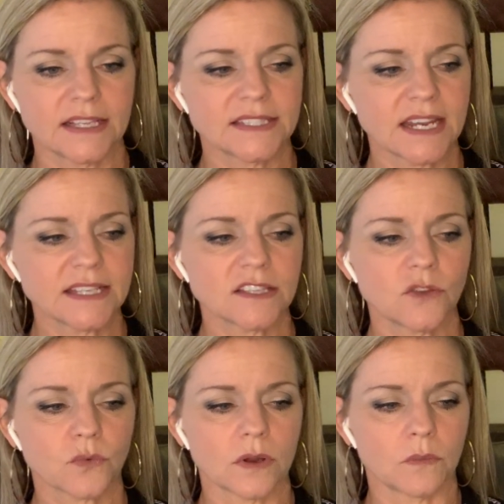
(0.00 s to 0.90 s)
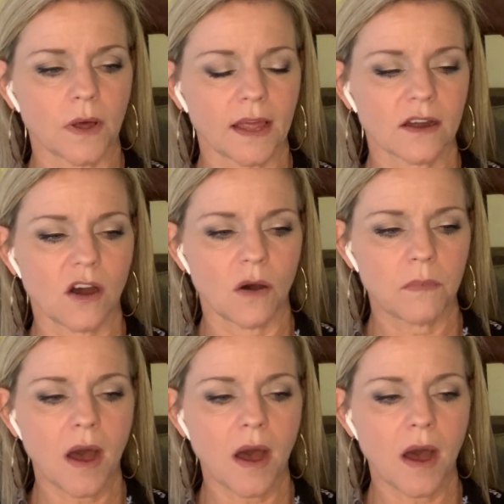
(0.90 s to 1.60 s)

stays in the room while I call